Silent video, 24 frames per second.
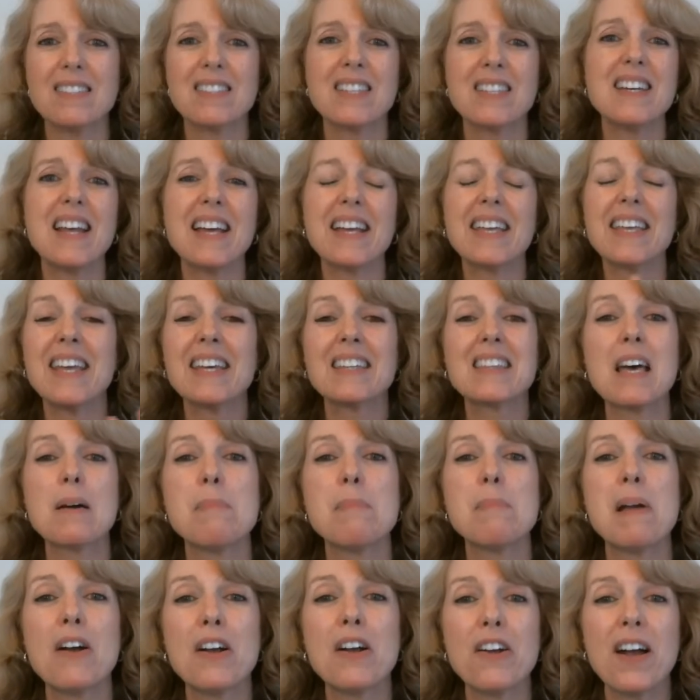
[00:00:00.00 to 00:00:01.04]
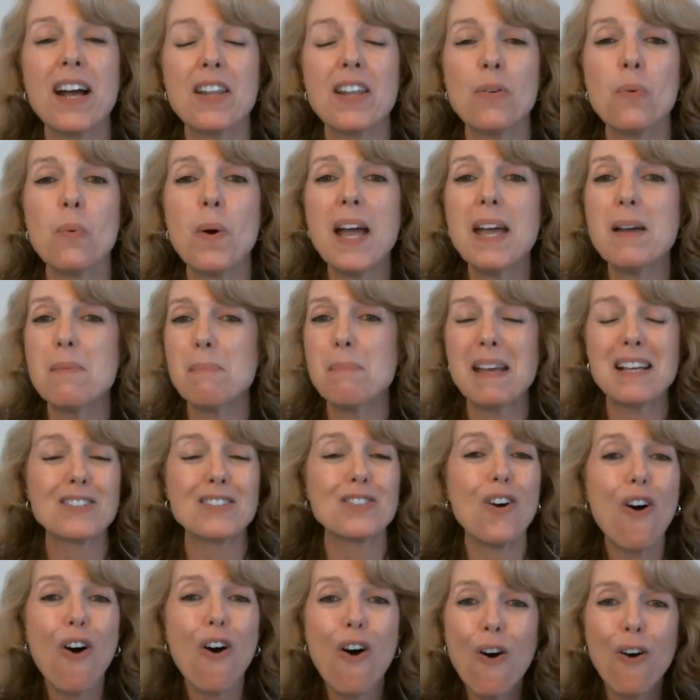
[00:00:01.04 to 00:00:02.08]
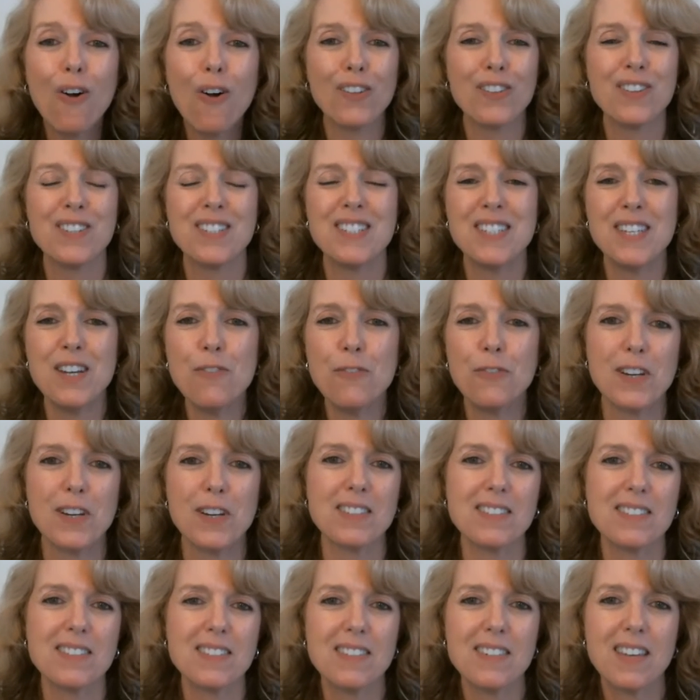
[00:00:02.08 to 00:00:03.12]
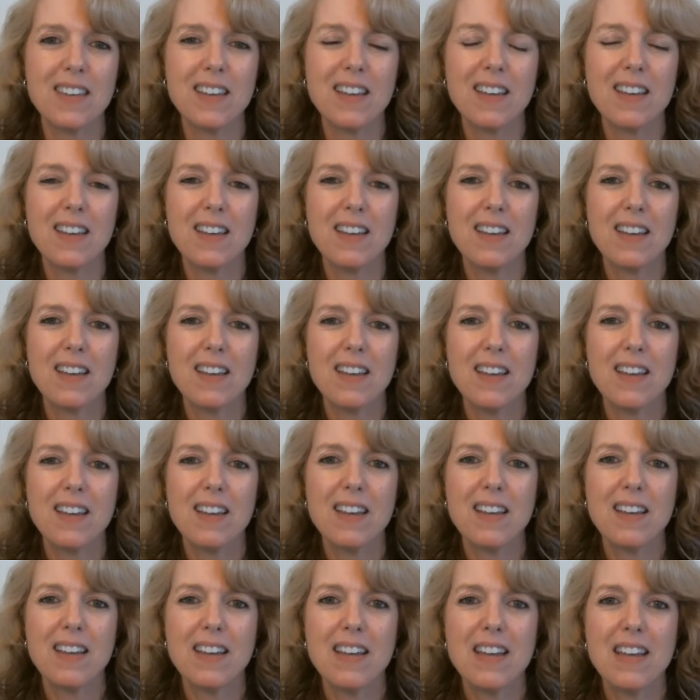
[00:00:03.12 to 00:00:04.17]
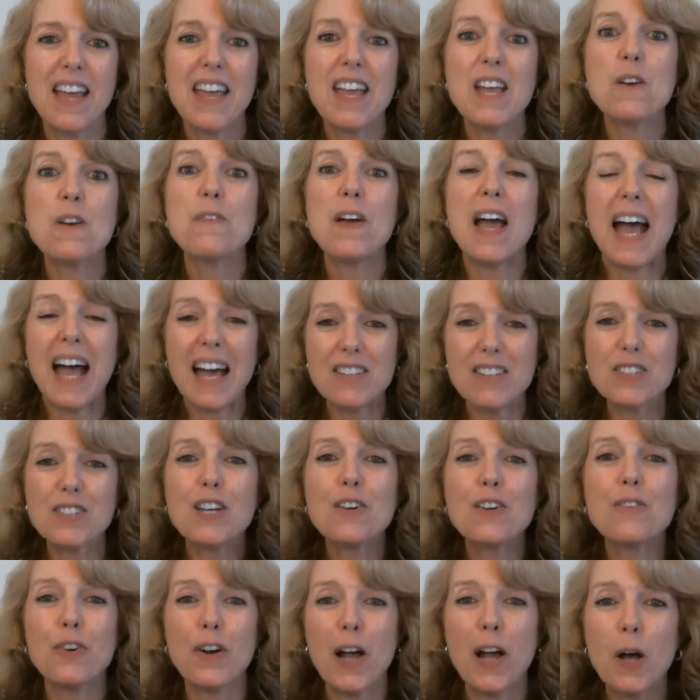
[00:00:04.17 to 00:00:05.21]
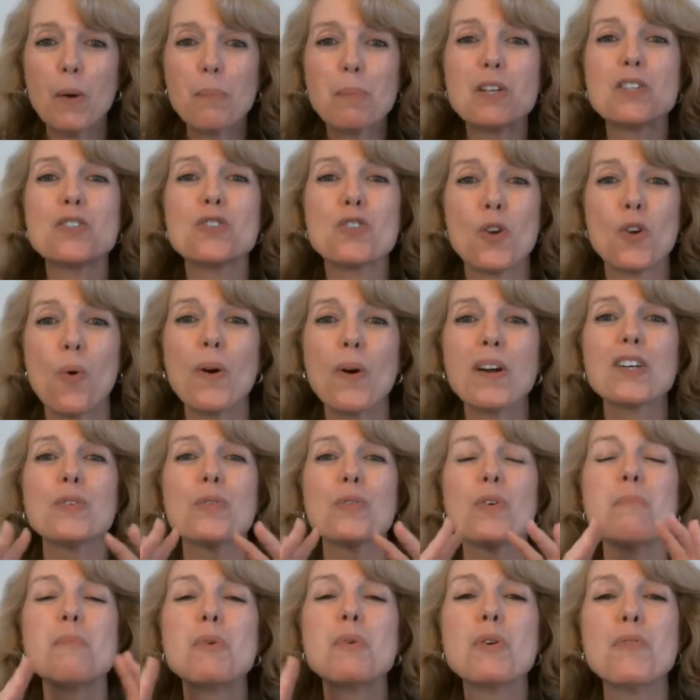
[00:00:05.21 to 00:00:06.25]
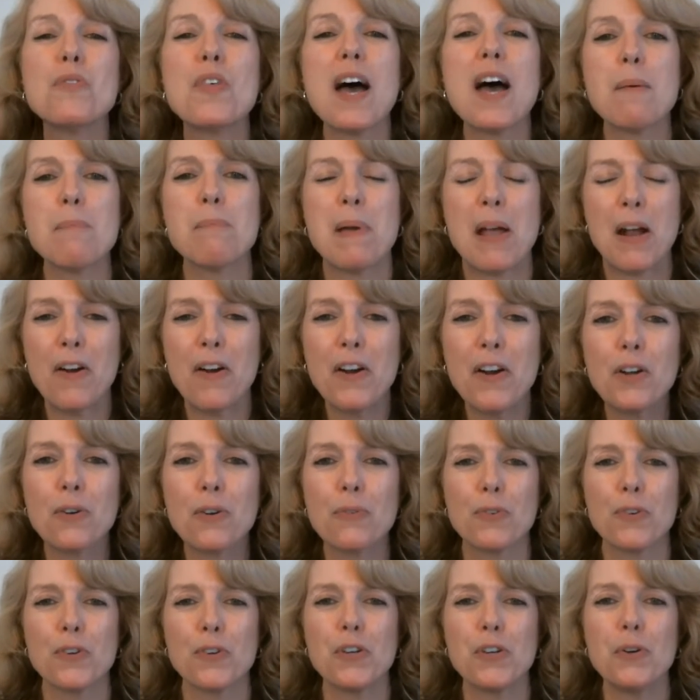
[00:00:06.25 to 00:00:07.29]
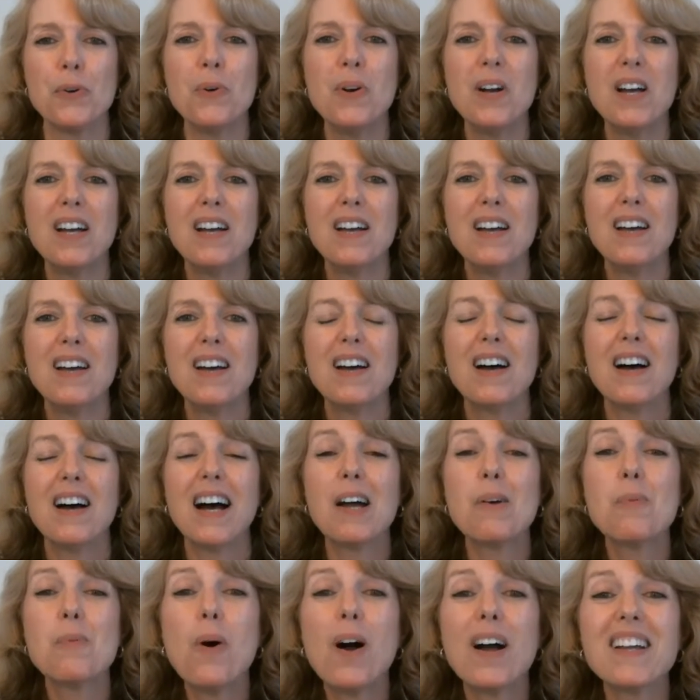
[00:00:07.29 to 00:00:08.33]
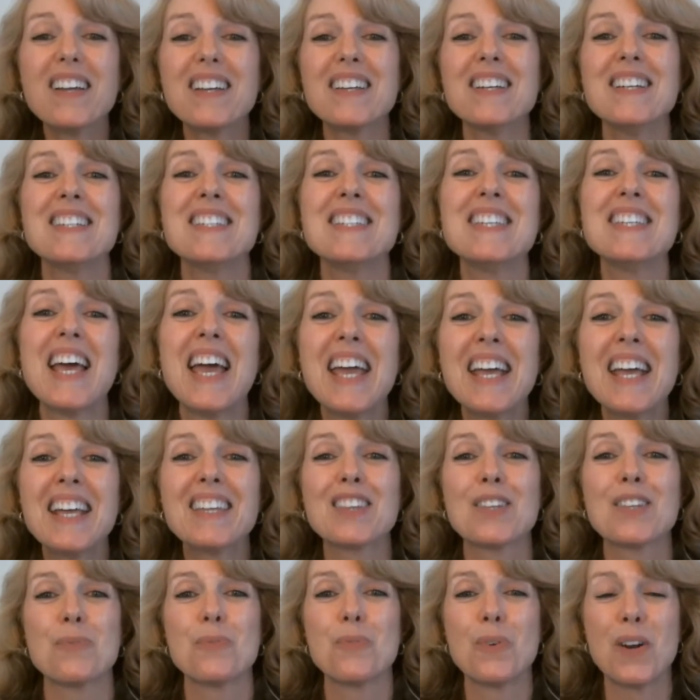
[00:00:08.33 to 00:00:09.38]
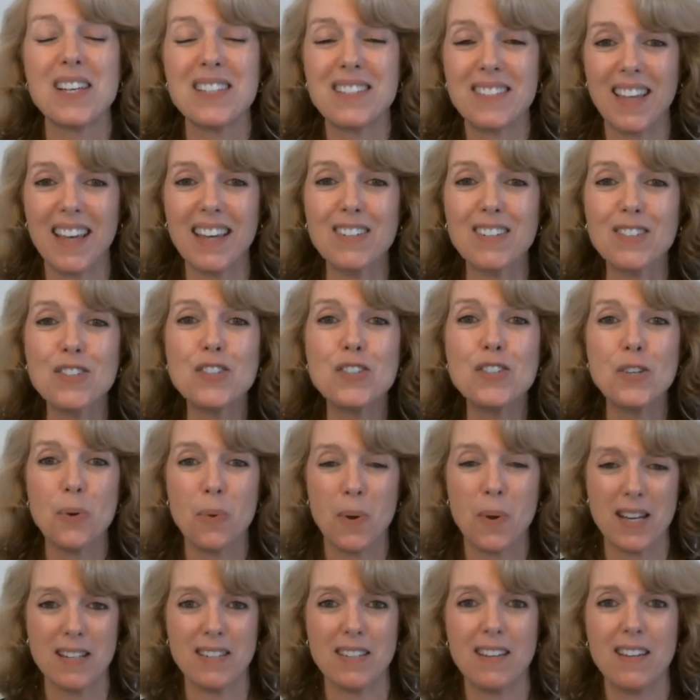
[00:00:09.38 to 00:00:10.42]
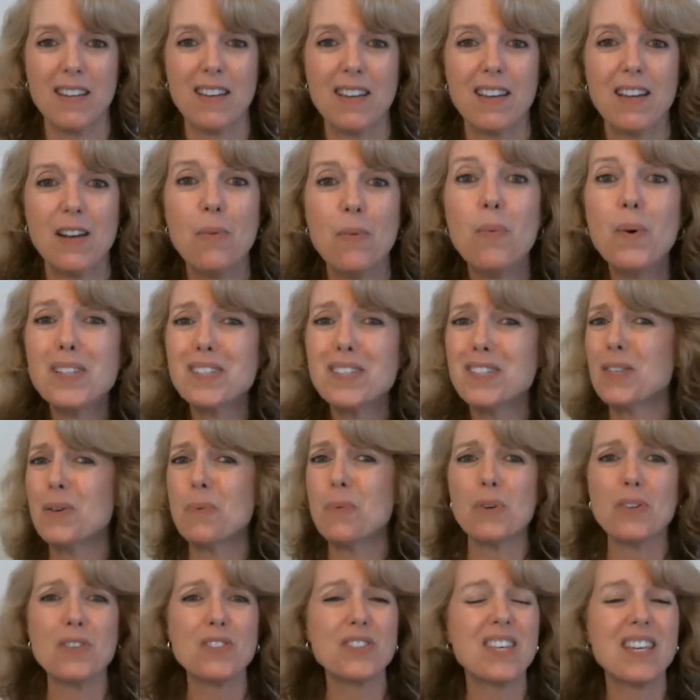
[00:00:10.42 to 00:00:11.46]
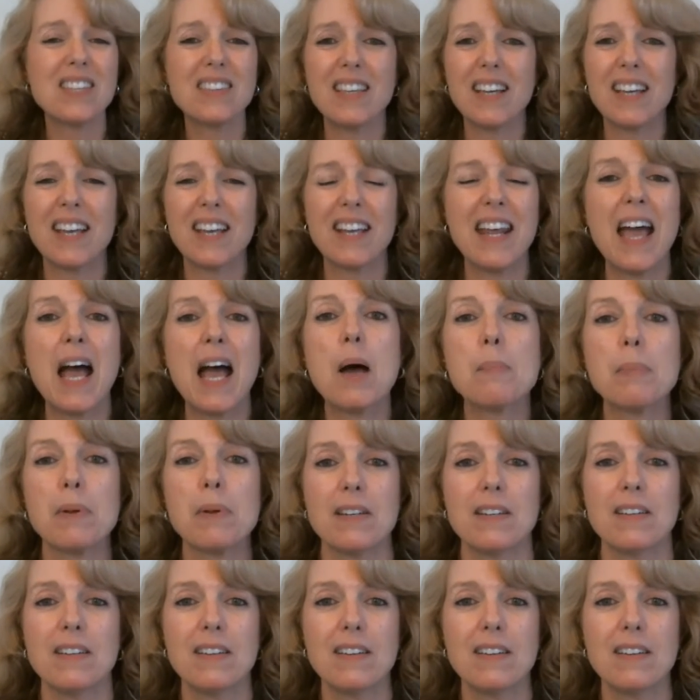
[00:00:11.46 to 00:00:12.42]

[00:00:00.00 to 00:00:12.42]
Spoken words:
it and I can get that barrier out of the way, it makes all the difference. If asking for help is going to remove that barrier for you, I want you to take the risk and do it. What's the worst thing that can happen?